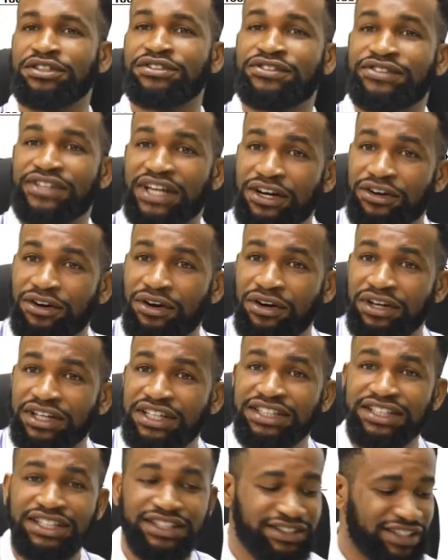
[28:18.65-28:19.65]
Zero
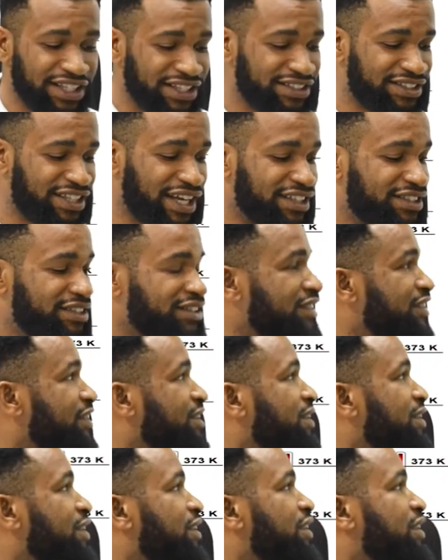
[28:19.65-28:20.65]
in the sense that
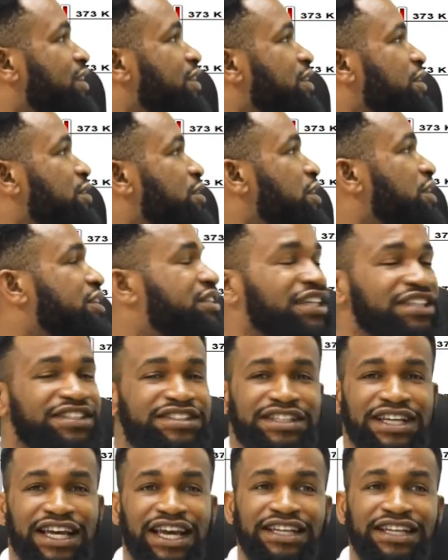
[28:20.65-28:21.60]
it is